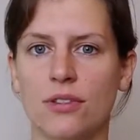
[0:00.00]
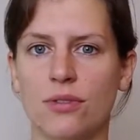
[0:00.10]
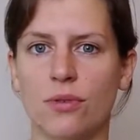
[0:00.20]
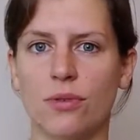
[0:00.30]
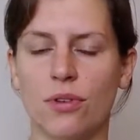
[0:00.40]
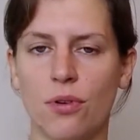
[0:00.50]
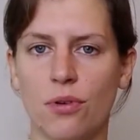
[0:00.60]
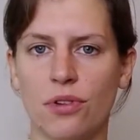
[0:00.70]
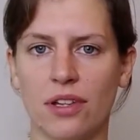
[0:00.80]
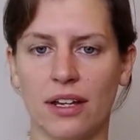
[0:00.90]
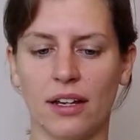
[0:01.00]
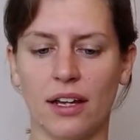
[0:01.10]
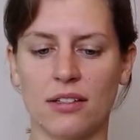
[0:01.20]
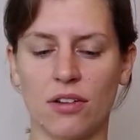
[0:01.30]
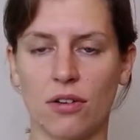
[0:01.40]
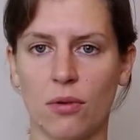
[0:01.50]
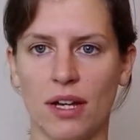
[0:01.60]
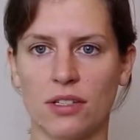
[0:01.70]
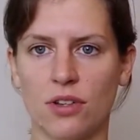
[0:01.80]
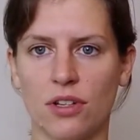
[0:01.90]
so the whole thing has got
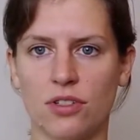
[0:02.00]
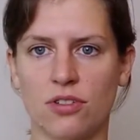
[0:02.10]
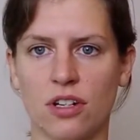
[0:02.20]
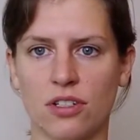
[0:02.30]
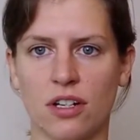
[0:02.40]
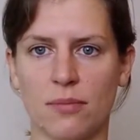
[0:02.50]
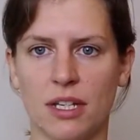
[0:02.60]
quite a solid structure.